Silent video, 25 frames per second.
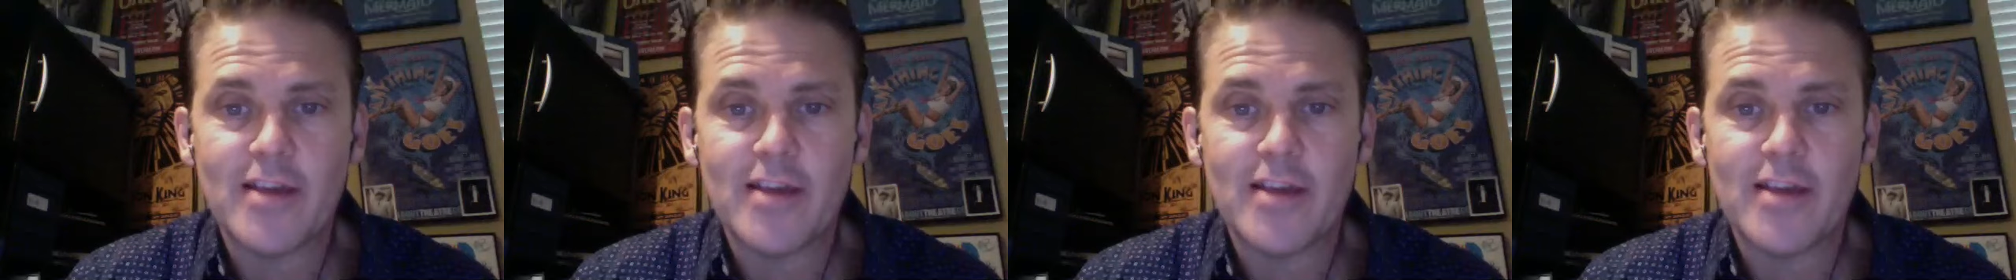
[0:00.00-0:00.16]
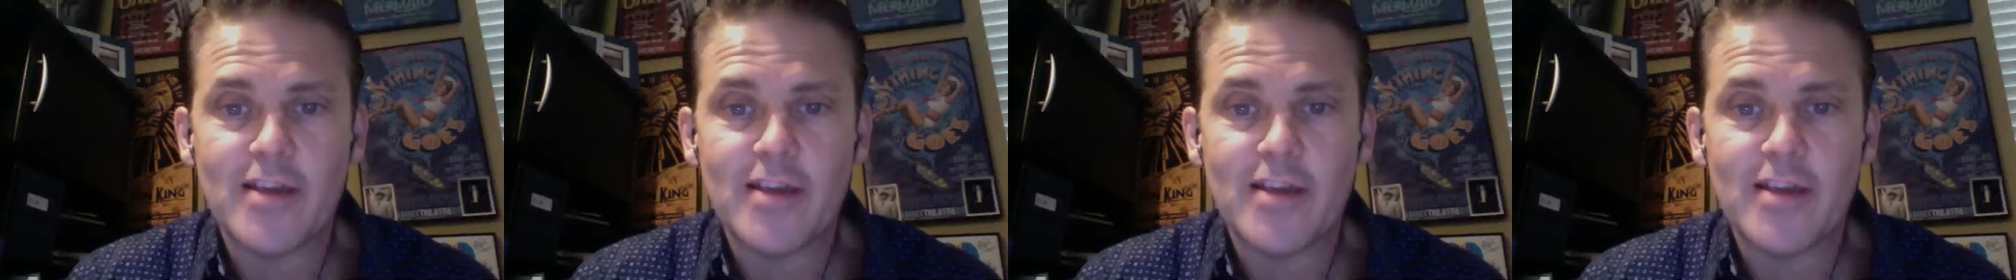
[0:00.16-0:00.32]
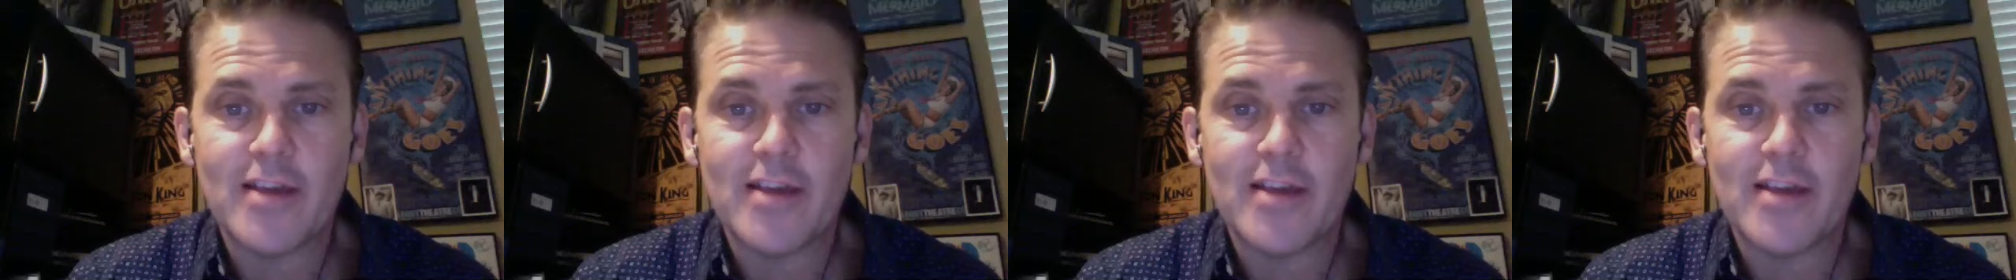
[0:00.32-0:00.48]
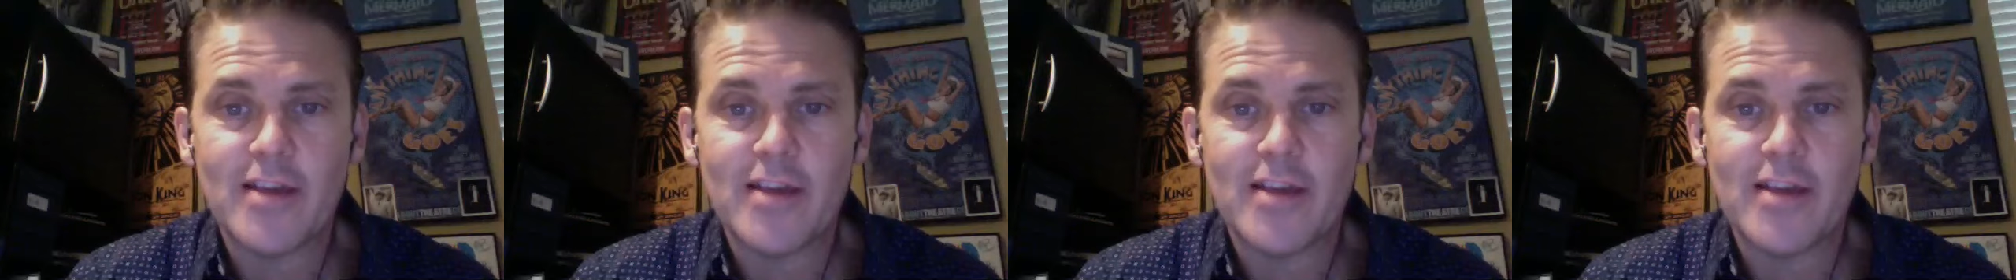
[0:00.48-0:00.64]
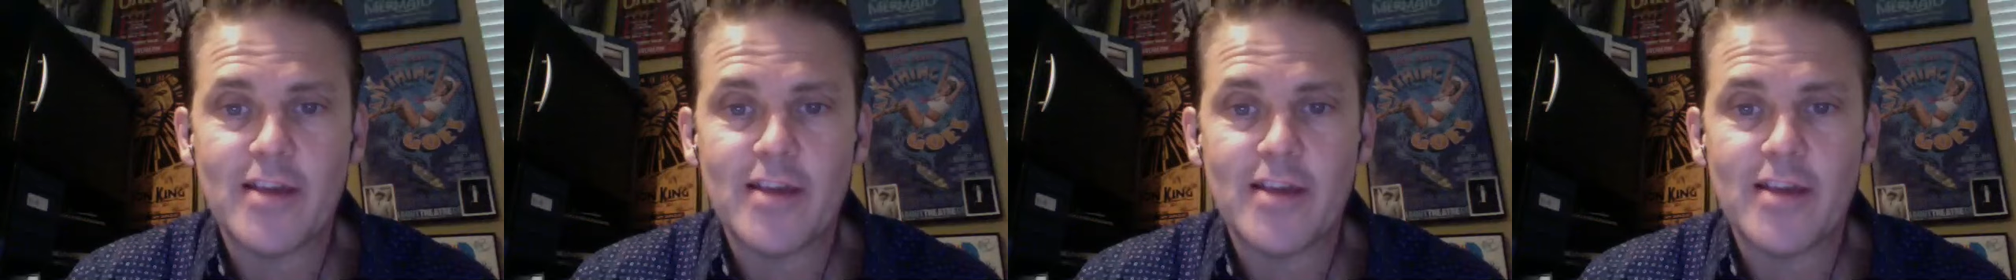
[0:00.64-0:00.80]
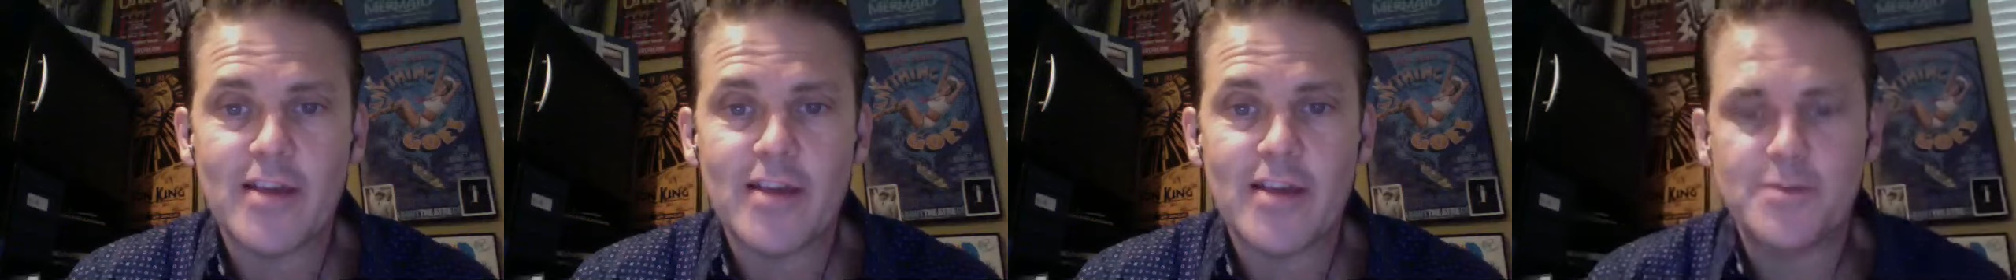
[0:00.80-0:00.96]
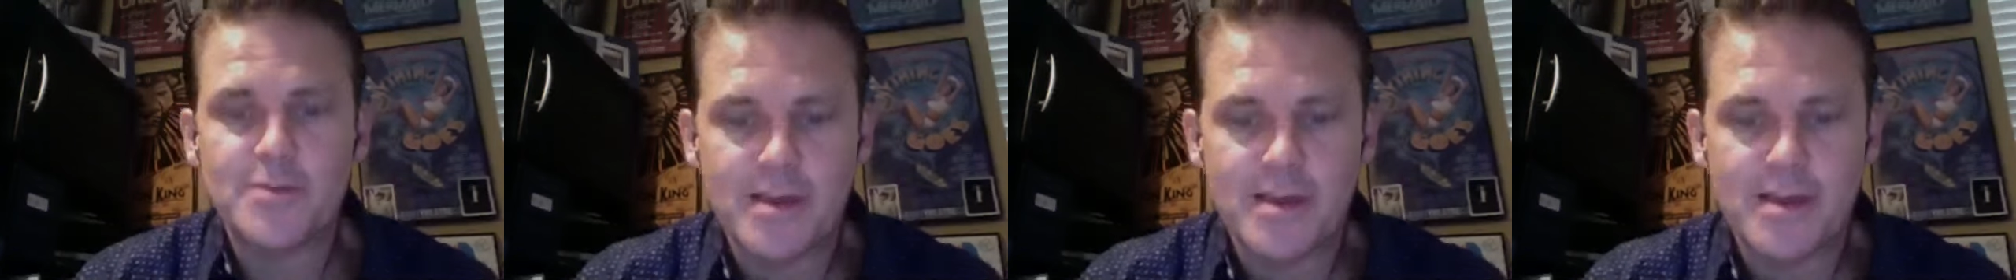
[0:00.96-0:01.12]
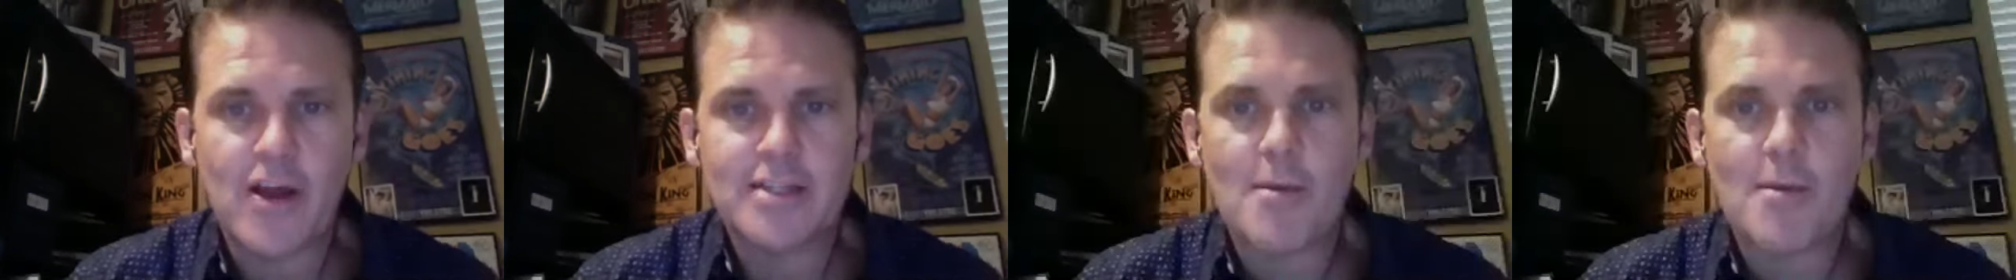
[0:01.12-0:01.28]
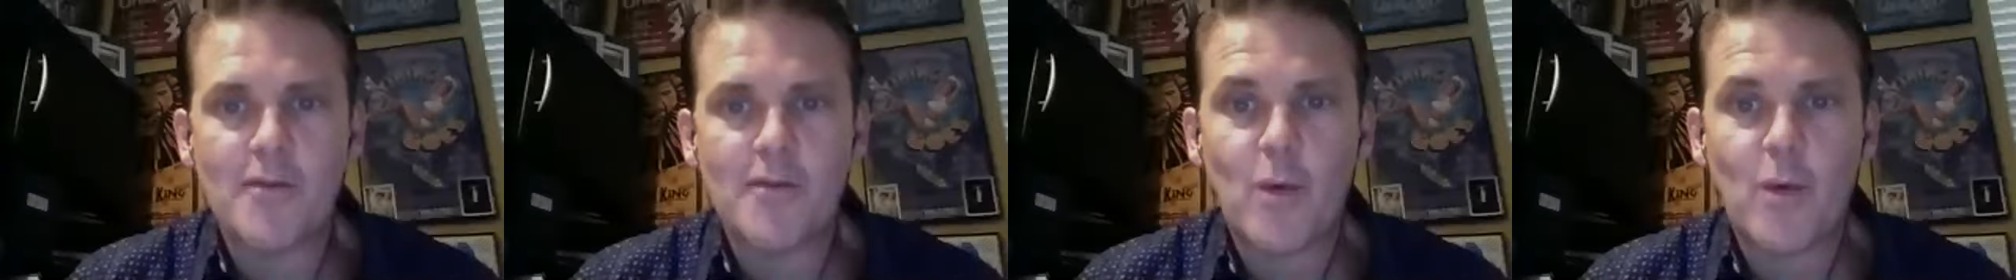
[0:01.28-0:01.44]
uh, you know,
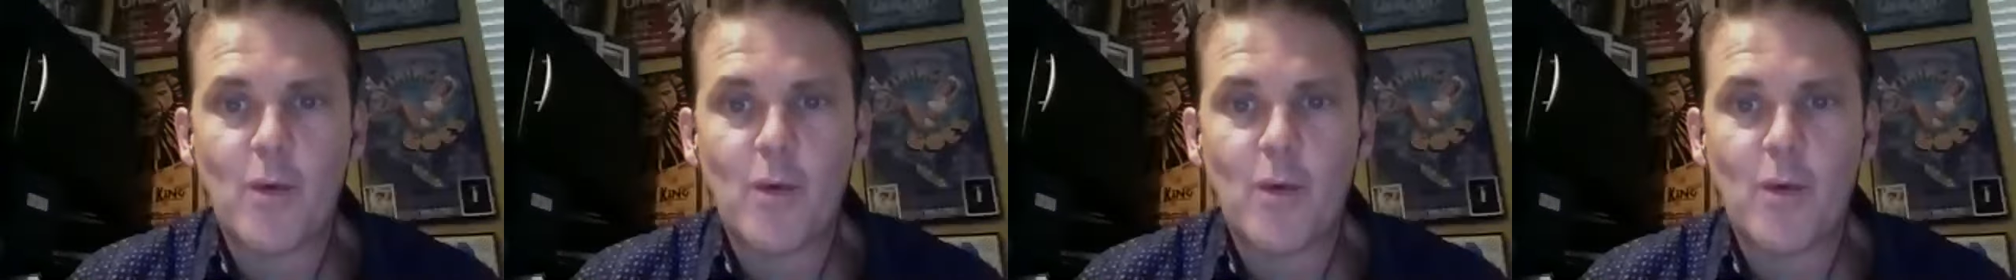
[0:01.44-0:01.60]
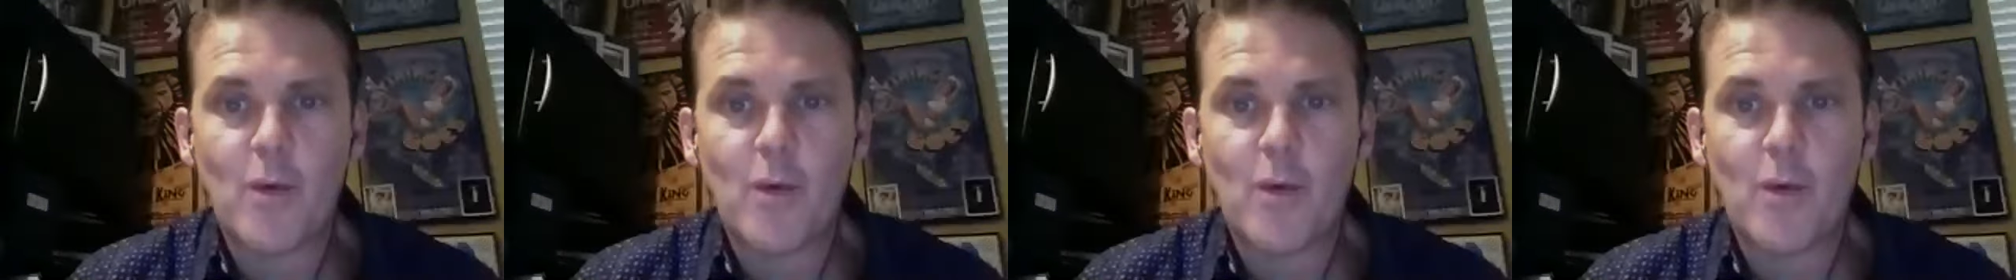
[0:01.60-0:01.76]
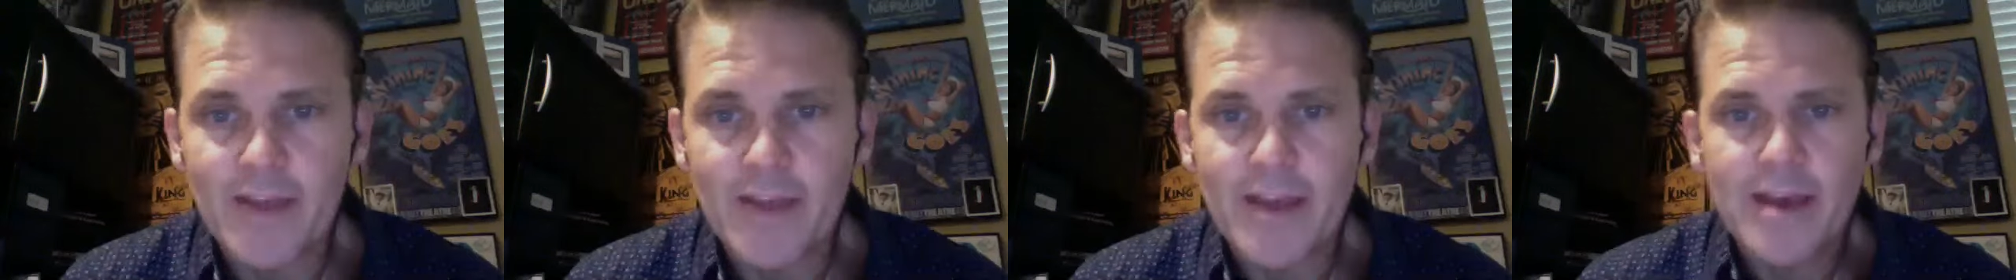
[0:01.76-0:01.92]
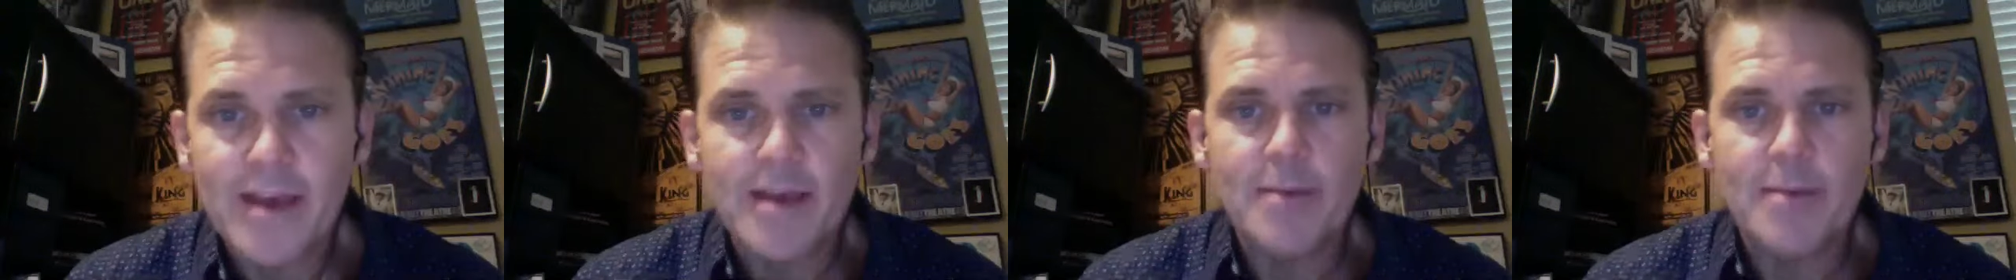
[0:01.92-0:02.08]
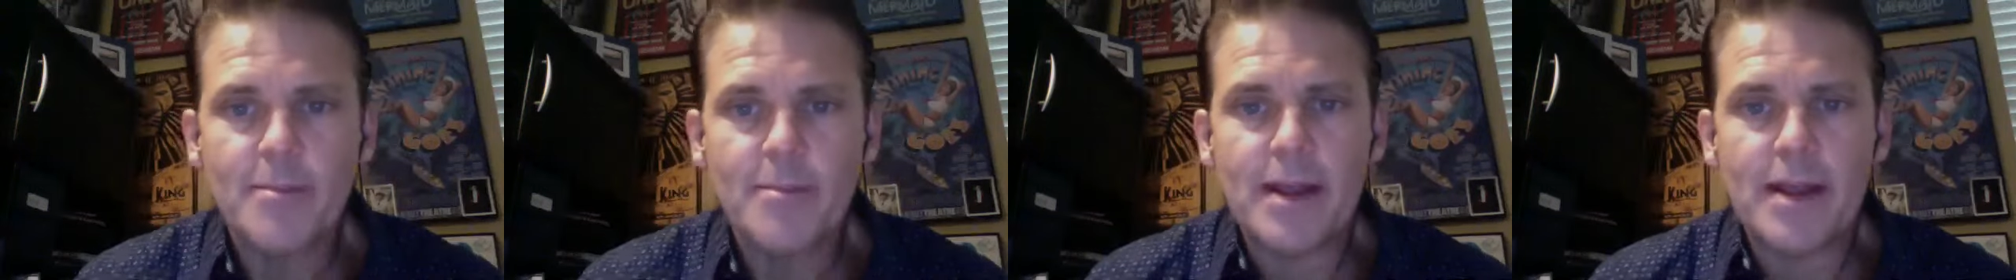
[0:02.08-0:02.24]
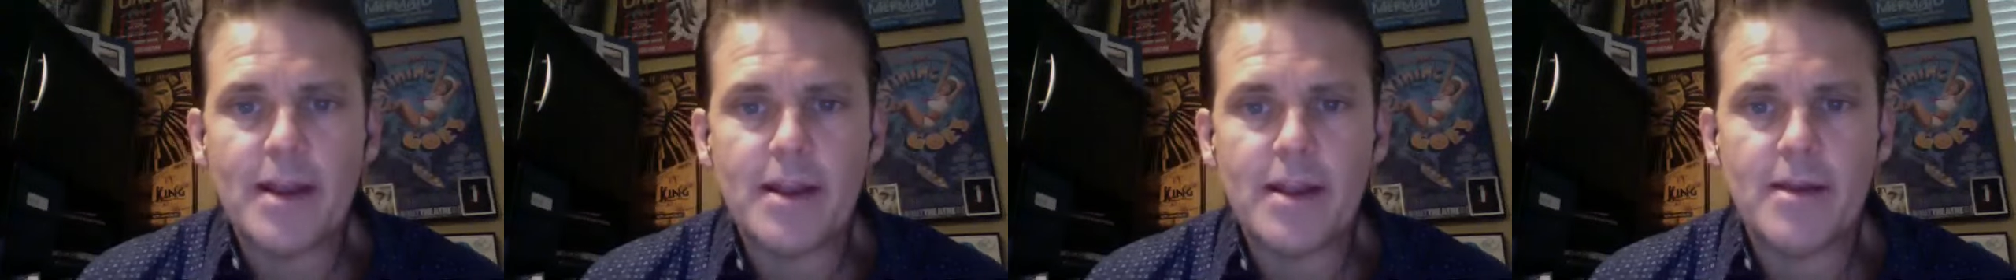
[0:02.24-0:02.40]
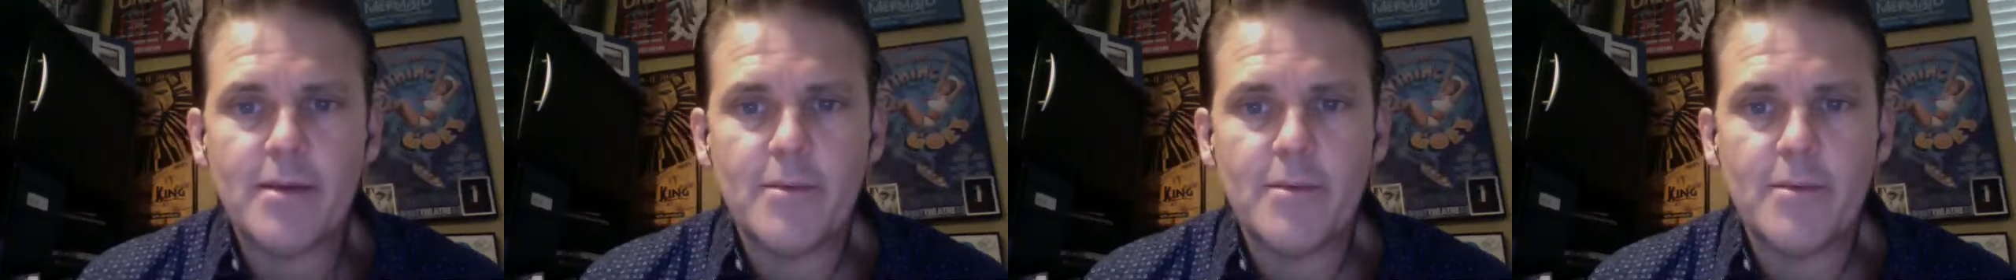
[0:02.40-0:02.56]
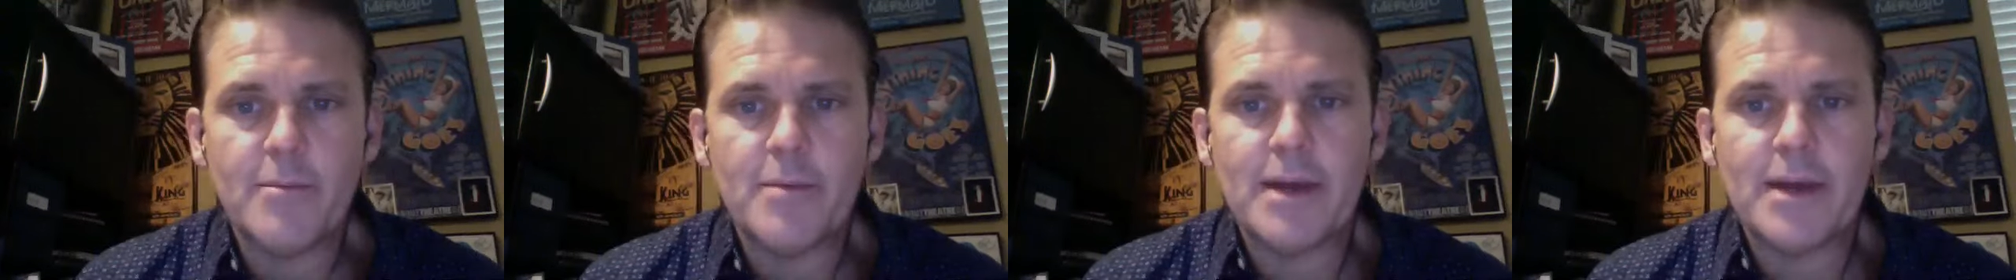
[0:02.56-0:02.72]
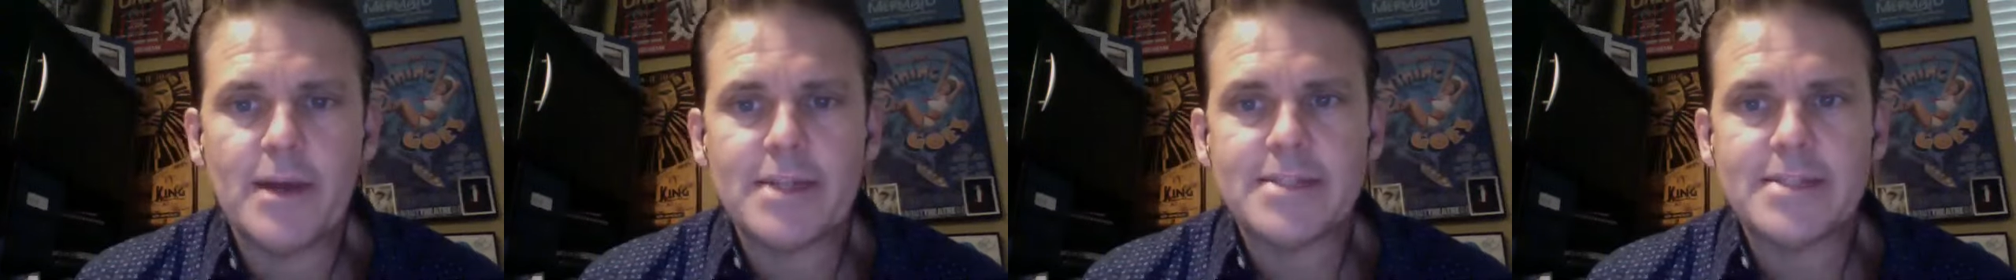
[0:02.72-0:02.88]
right now, which is fun. I, I quite like being there.